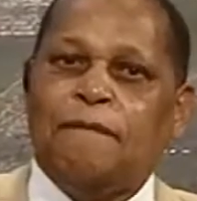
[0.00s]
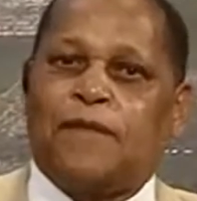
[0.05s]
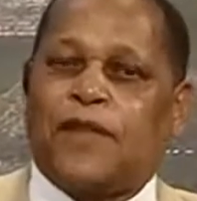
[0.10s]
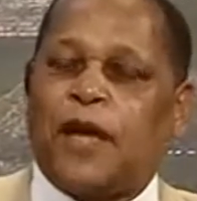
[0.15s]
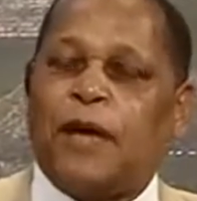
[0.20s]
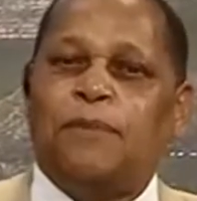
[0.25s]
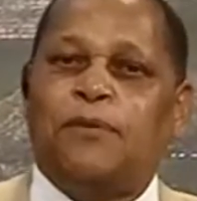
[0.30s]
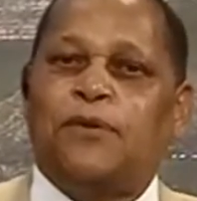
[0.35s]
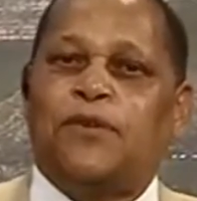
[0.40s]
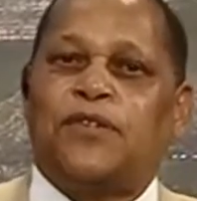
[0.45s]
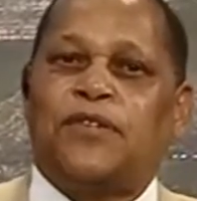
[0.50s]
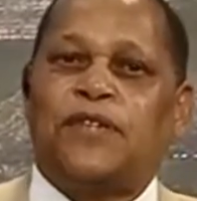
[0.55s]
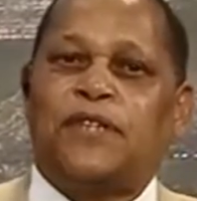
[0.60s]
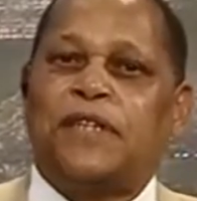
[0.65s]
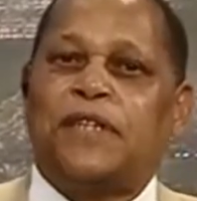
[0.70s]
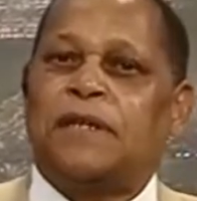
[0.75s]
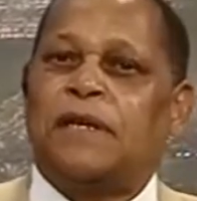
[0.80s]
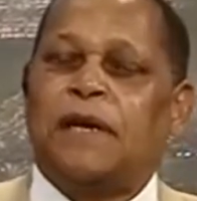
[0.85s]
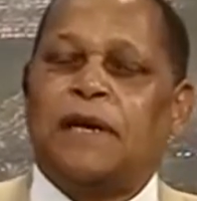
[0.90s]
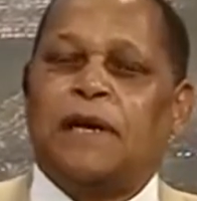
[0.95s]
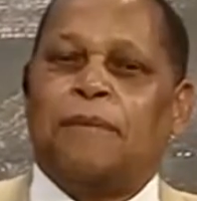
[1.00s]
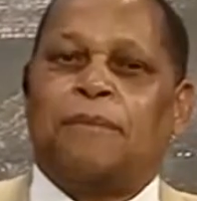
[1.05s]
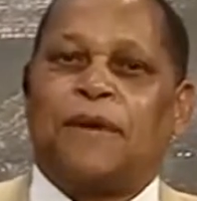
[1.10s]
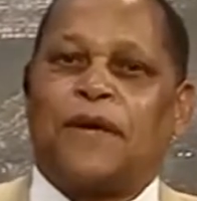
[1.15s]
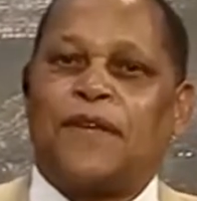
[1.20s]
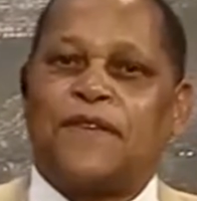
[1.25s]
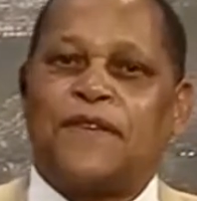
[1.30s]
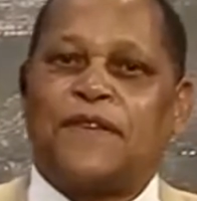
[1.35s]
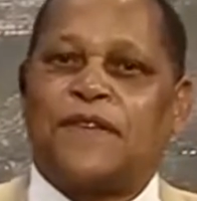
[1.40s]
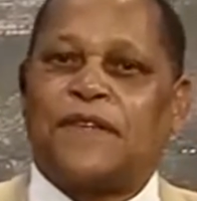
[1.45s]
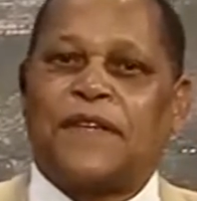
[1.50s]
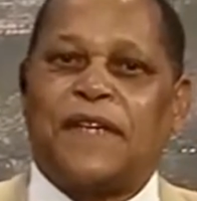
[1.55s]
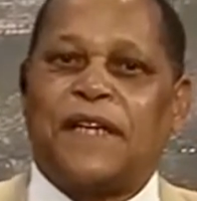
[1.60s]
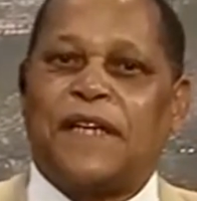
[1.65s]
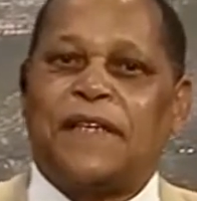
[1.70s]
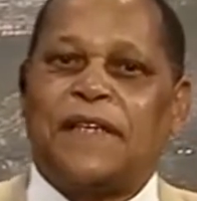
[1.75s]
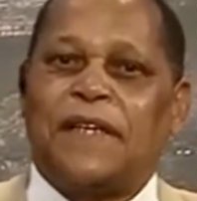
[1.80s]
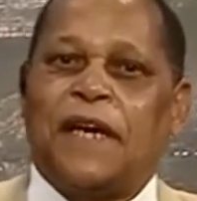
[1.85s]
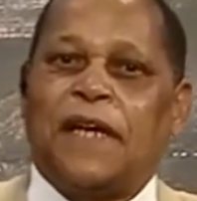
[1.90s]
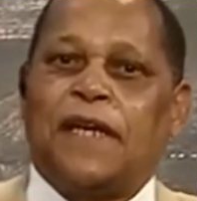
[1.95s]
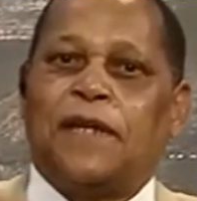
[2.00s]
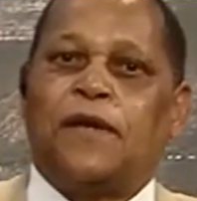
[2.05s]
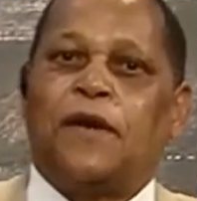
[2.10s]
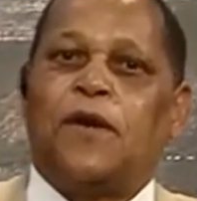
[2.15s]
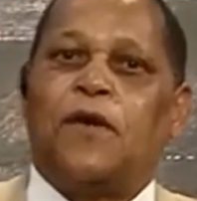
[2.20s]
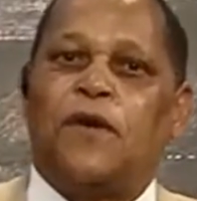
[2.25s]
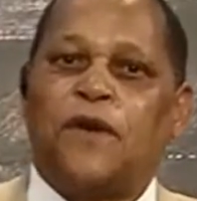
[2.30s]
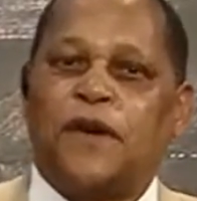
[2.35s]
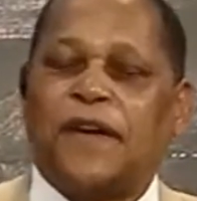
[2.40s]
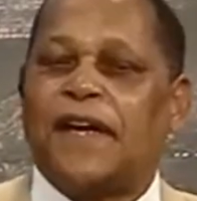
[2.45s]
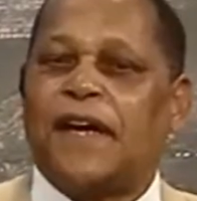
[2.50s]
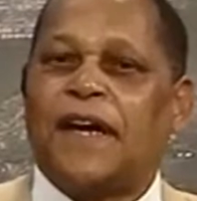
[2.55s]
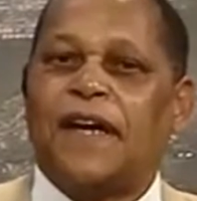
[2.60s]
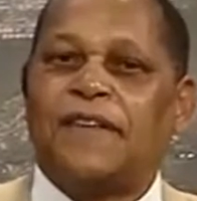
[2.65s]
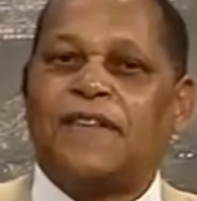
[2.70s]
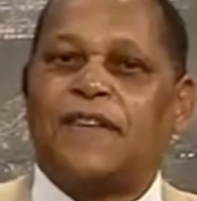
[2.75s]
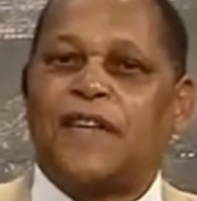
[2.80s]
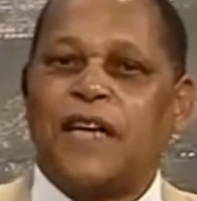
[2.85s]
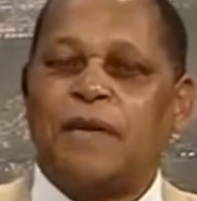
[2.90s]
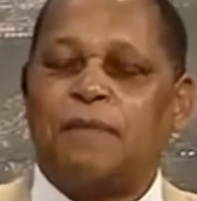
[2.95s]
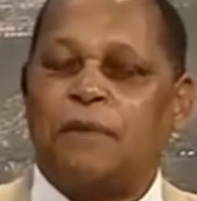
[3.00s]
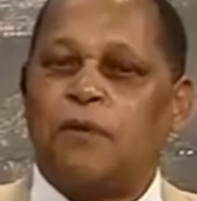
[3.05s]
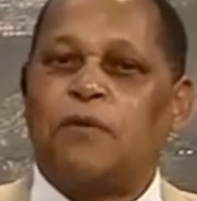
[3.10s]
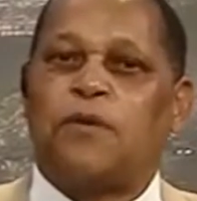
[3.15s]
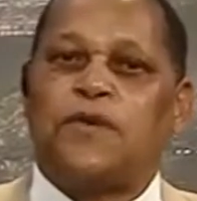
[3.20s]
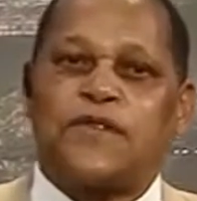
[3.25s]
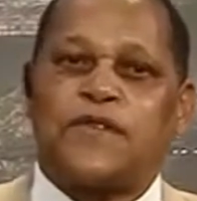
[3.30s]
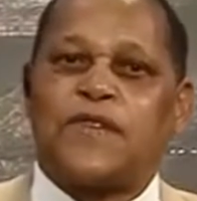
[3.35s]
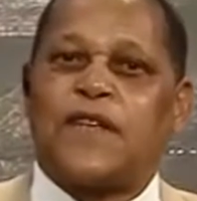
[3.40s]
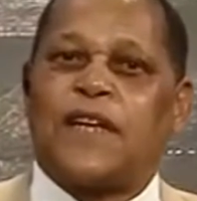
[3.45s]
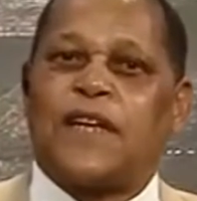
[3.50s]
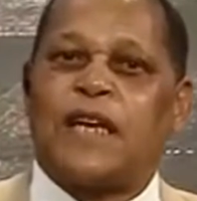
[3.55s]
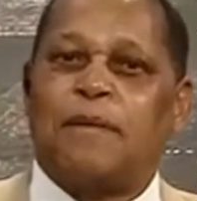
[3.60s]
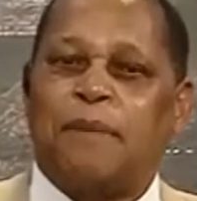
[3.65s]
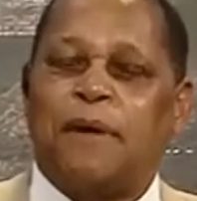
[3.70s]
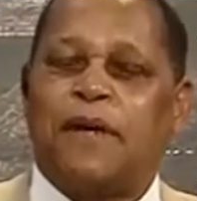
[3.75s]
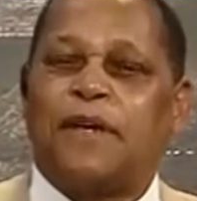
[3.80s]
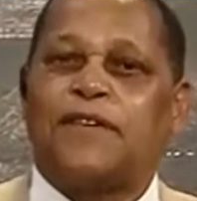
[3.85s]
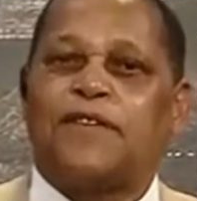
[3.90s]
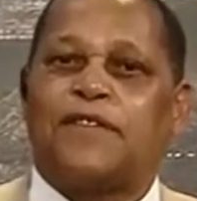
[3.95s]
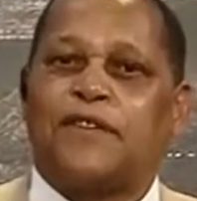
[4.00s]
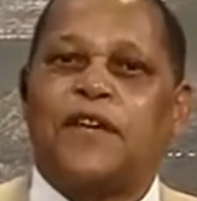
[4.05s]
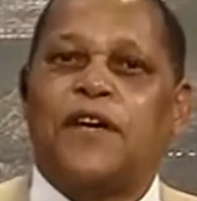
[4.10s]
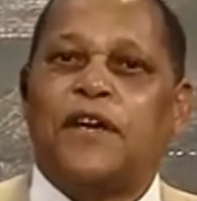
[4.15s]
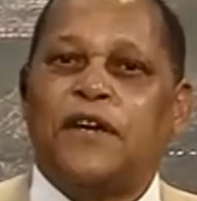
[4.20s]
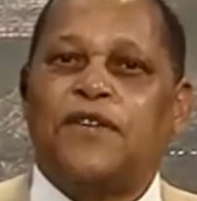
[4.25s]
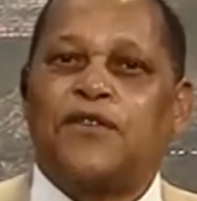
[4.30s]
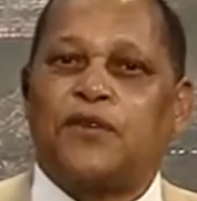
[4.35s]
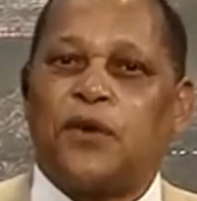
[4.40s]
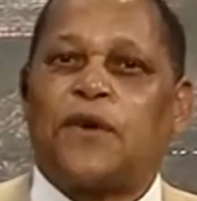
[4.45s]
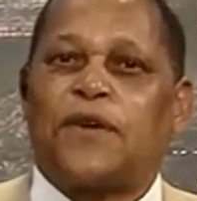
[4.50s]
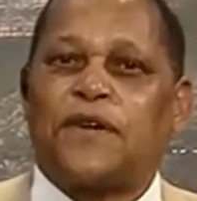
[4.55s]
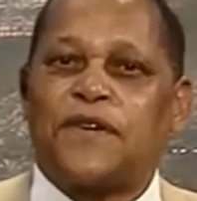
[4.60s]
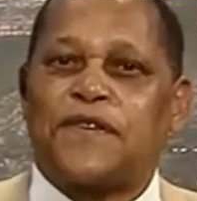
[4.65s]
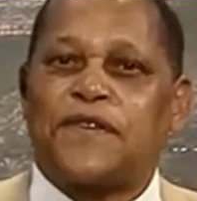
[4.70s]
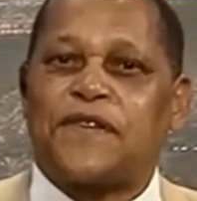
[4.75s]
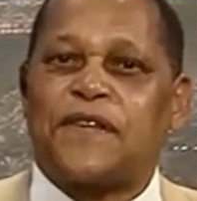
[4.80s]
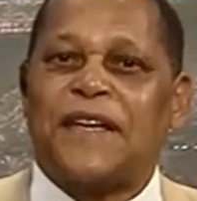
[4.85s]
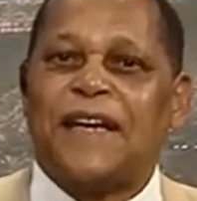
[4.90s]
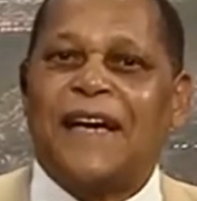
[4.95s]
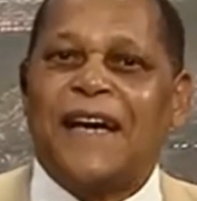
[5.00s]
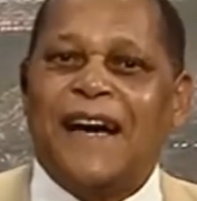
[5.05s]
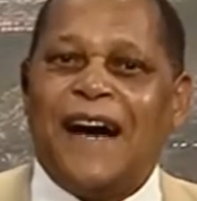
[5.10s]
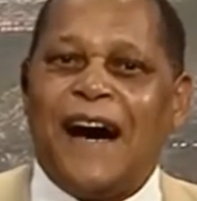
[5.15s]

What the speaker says: Deputy President, and organized labor, which is the labor aristocracy,